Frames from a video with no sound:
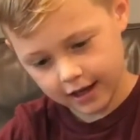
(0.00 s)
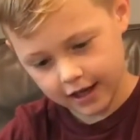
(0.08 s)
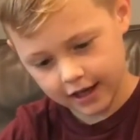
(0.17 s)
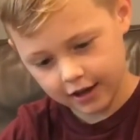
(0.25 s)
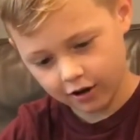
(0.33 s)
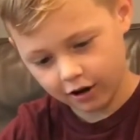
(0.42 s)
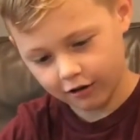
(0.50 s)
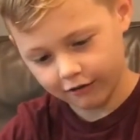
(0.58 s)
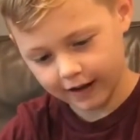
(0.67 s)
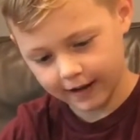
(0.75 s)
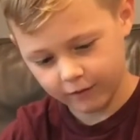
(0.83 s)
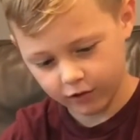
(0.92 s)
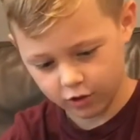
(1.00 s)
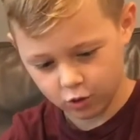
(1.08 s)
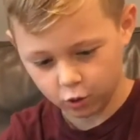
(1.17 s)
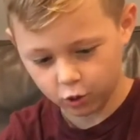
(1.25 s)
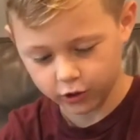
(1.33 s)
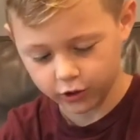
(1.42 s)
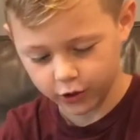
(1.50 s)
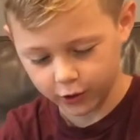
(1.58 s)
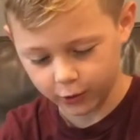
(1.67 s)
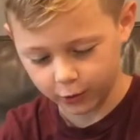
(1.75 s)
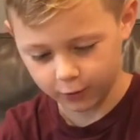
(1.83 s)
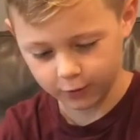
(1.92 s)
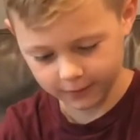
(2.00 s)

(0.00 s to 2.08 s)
He's all ready for school too.